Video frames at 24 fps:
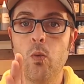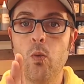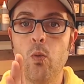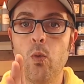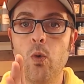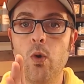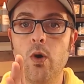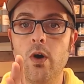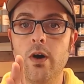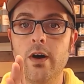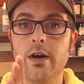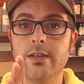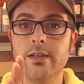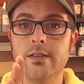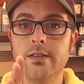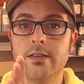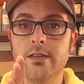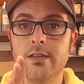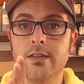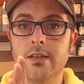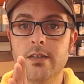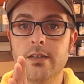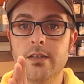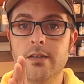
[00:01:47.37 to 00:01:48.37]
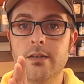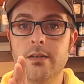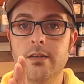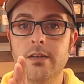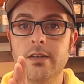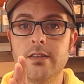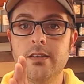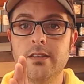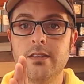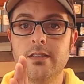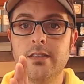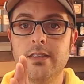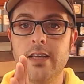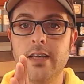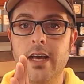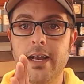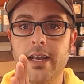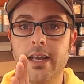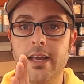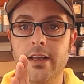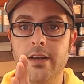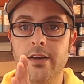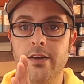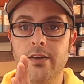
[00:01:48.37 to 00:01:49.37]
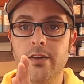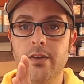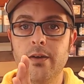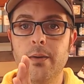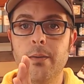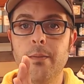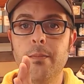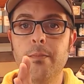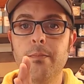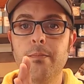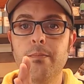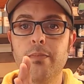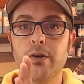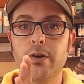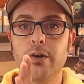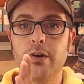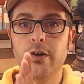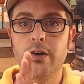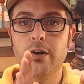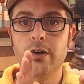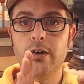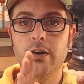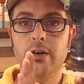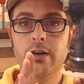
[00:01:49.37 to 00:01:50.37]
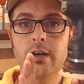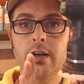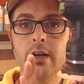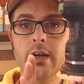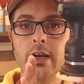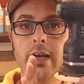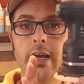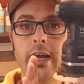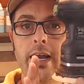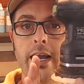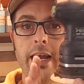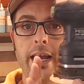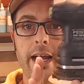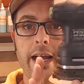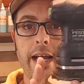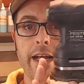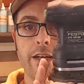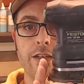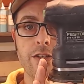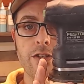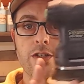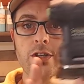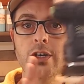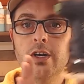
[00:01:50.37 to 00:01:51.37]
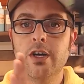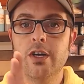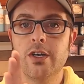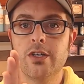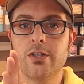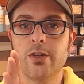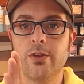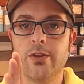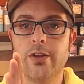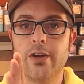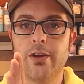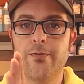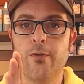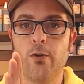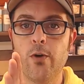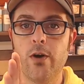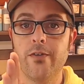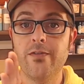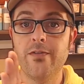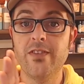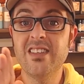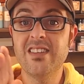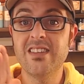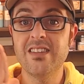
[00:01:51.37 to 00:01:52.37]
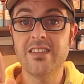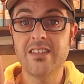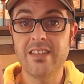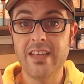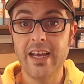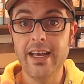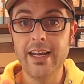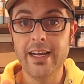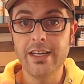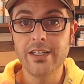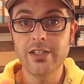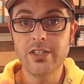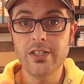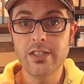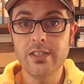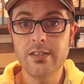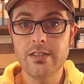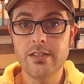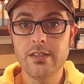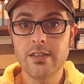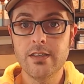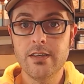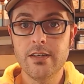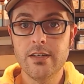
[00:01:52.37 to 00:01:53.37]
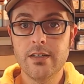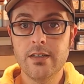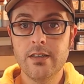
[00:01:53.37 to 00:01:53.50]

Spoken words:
1 second per inch. So therefore, if this is 10 inches,